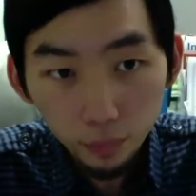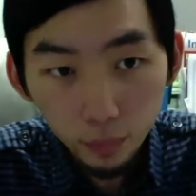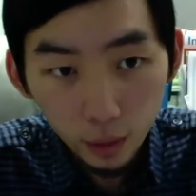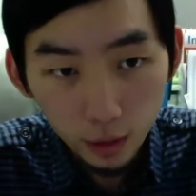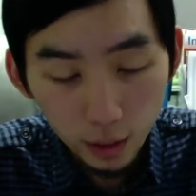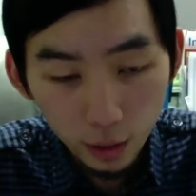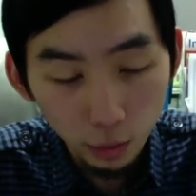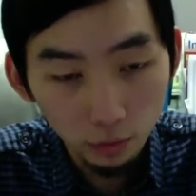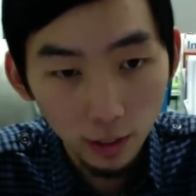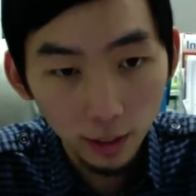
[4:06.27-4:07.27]
Since we're
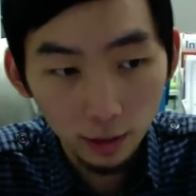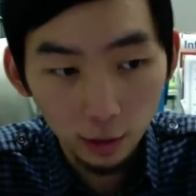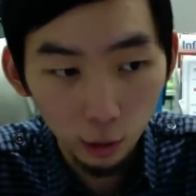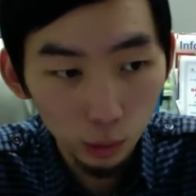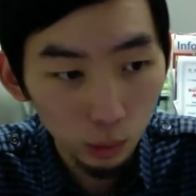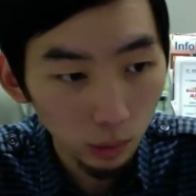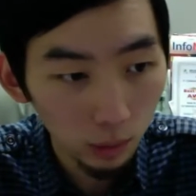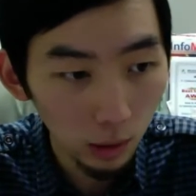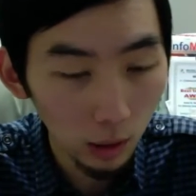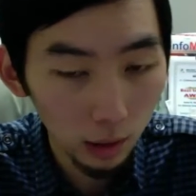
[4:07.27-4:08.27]
running low
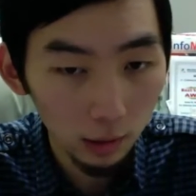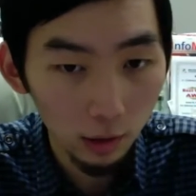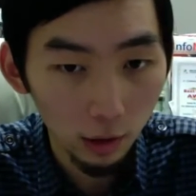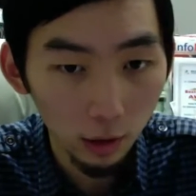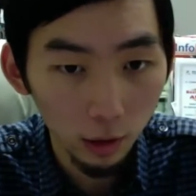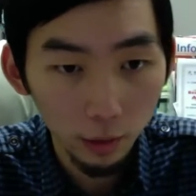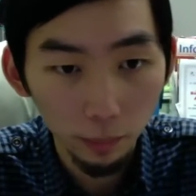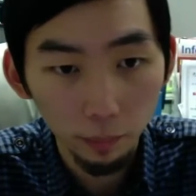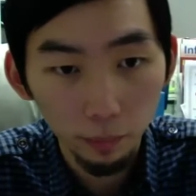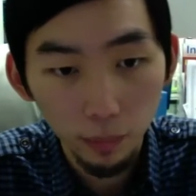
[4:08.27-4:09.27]
on
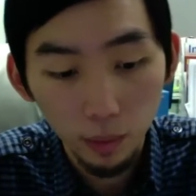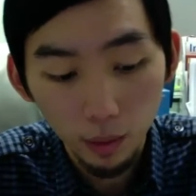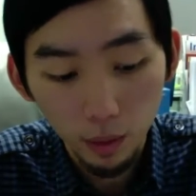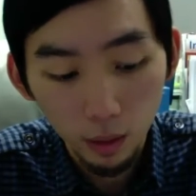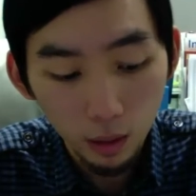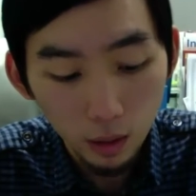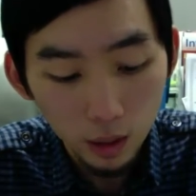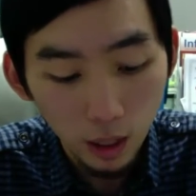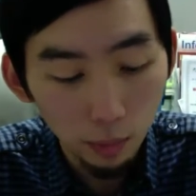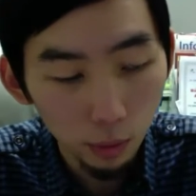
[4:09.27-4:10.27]

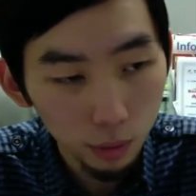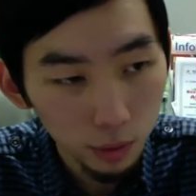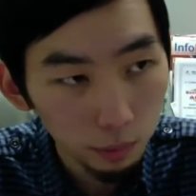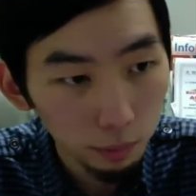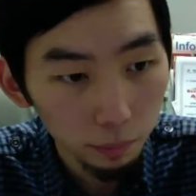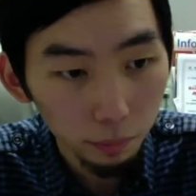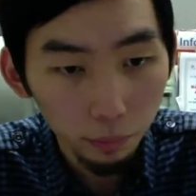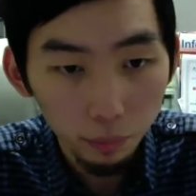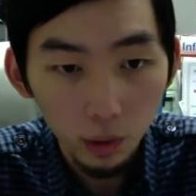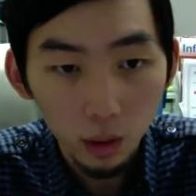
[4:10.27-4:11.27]
shampoos,
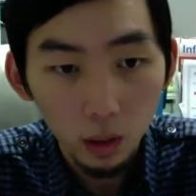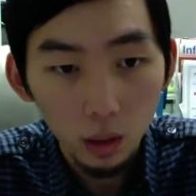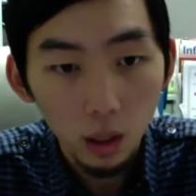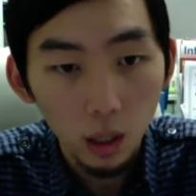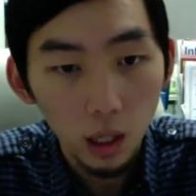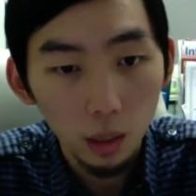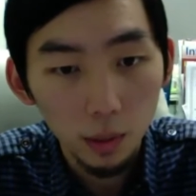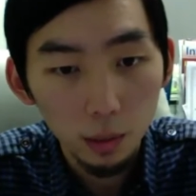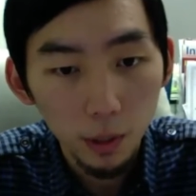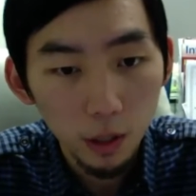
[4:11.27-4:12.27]

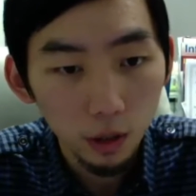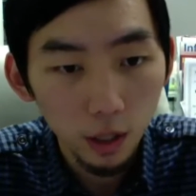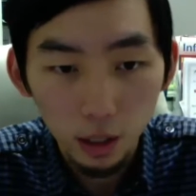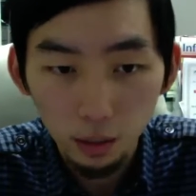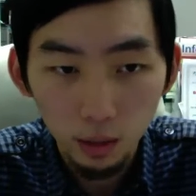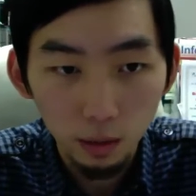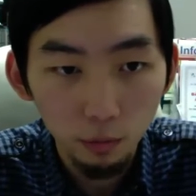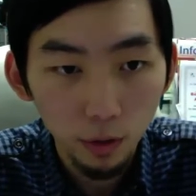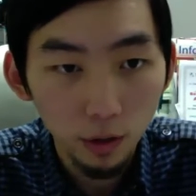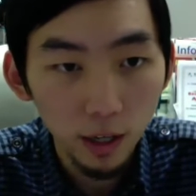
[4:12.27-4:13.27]
especially the
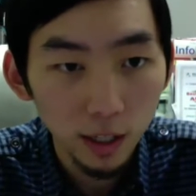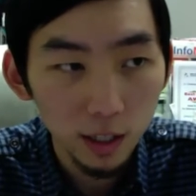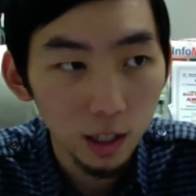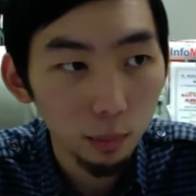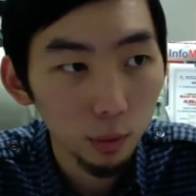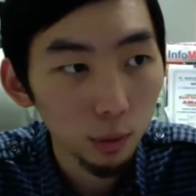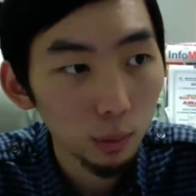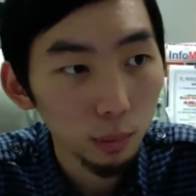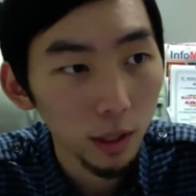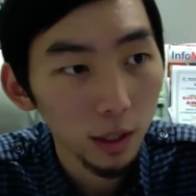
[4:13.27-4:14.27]
invigorating shampoo,
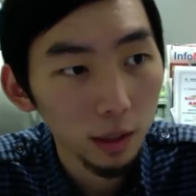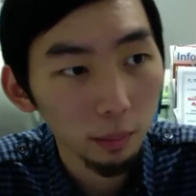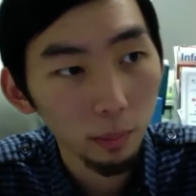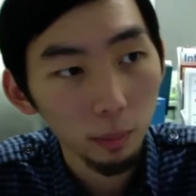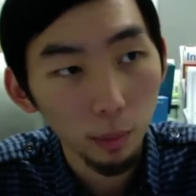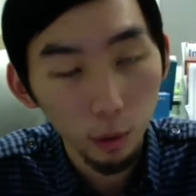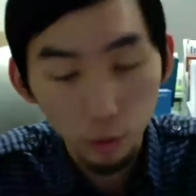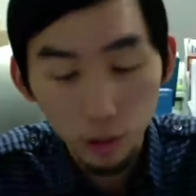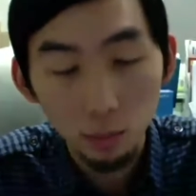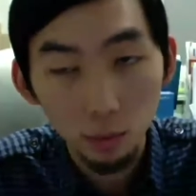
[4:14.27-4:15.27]
but both
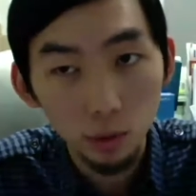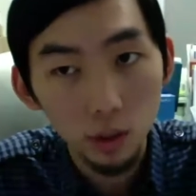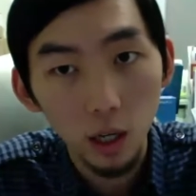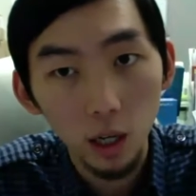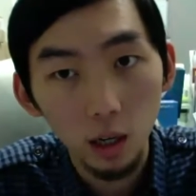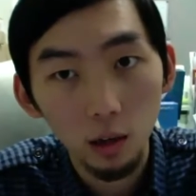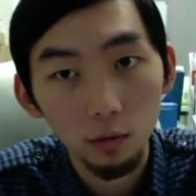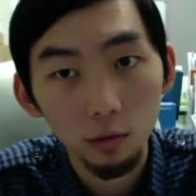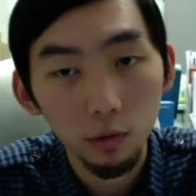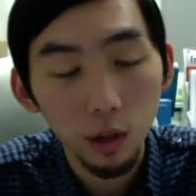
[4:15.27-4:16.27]
shampoos are
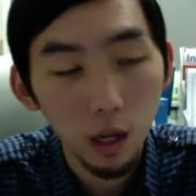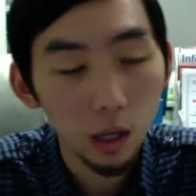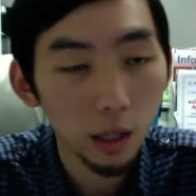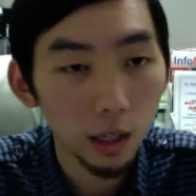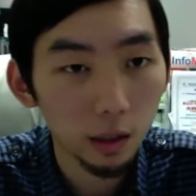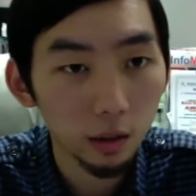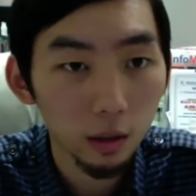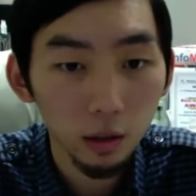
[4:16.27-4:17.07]
getting